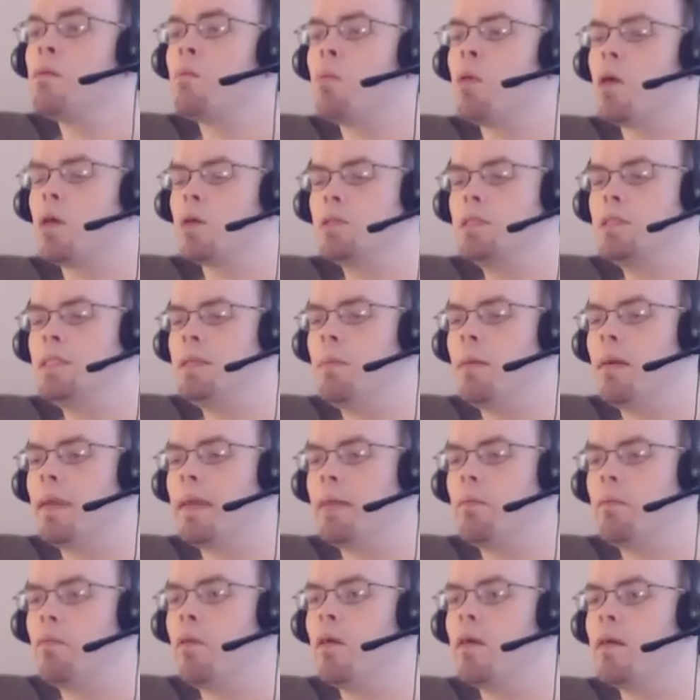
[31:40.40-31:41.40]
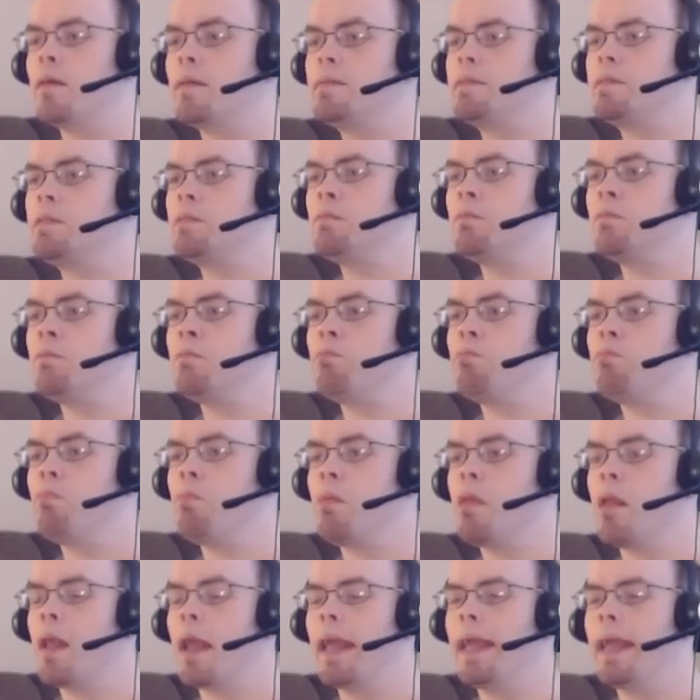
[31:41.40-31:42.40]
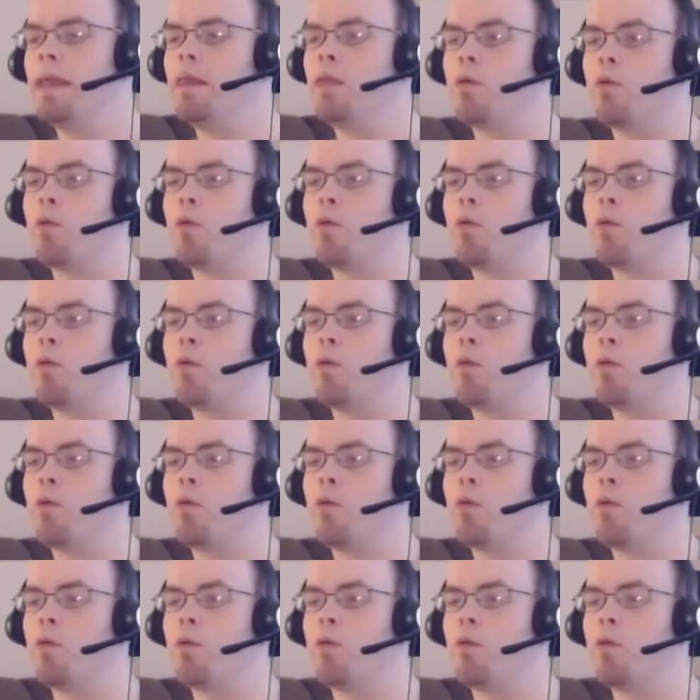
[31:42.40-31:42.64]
Paul Giamatti was in